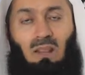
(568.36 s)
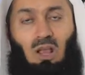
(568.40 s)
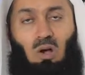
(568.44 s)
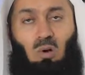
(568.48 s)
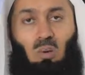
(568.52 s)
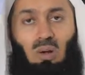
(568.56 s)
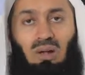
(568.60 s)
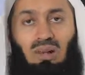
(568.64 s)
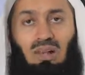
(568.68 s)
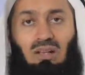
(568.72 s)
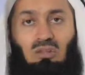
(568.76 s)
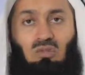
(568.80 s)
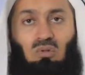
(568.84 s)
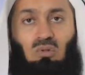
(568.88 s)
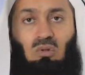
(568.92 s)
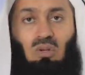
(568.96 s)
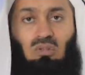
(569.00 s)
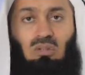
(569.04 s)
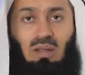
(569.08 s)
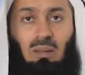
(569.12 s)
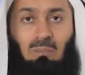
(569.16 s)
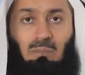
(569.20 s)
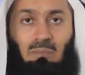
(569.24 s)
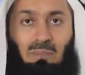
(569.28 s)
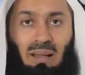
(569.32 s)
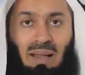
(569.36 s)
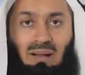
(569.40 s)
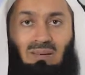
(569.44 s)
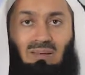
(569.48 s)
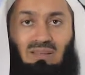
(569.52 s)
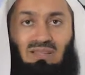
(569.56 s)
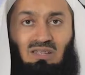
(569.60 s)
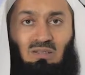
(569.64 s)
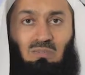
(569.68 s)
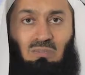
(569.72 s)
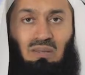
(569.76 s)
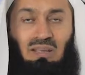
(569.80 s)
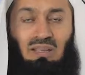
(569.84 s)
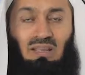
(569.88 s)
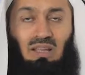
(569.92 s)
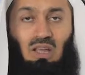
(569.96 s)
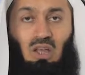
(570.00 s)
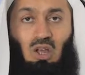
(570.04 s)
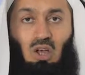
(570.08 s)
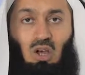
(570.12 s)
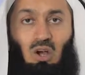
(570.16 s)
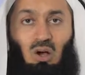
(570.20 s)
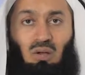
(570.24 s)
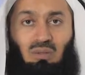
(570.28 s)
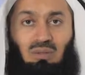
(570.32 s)
Oh Allah, do not embarrass me
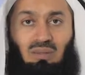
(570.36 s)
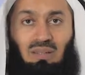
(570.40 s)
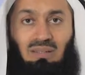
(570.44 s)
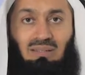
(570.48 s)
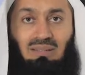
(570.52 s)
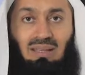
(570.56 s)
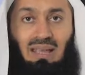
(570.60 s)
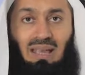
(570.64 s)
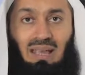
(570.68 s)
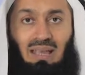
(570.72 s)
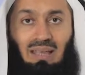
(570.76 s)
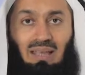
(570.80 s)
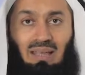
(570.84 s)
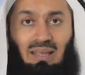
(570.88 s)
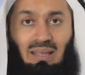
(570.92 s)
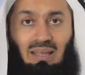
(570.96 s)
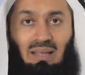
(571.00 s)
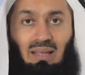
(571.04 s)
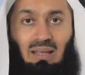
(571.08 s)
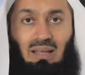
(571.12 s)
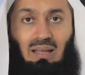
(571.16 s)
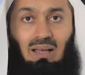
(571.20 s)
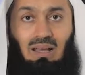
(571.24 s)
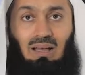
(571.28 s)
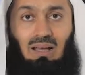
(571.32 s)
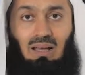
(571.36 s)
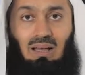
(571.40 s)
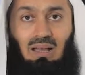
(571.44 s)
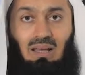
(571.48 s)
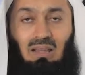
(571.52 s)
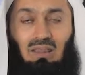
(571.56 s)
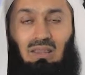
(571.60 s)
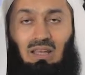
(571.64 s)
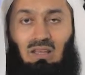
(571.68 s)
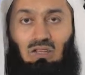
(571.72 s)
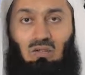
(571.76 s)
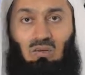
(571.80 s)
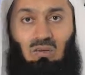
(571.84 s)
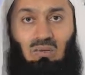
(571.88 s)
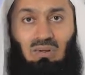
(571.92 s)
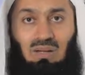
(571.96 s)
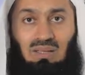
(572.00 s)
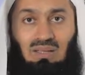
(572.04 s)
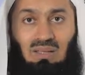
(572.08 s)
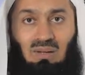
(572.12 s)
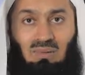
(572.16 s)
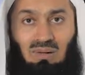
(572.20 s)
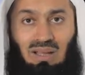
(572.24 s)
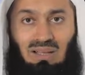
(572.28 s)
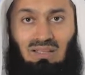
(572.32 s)
on the day that you
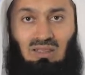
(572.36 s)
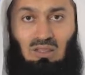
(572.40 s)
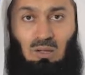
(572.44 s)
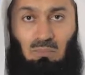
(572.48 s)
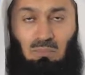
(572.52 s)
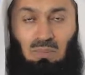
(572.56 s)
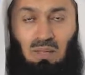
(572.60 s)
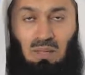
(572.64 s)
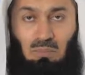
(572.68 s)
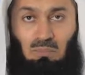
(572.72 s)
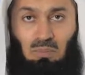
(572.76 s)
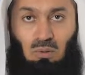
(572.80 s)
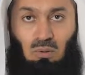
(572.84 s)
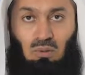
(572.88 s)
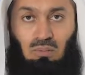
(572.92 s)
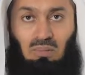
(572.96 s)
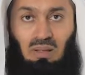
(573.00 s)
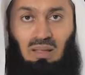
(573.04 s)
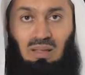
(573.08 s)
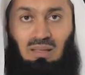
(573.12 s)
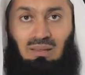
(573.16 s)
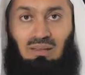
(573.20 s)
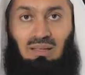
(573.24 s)
resurrect the people.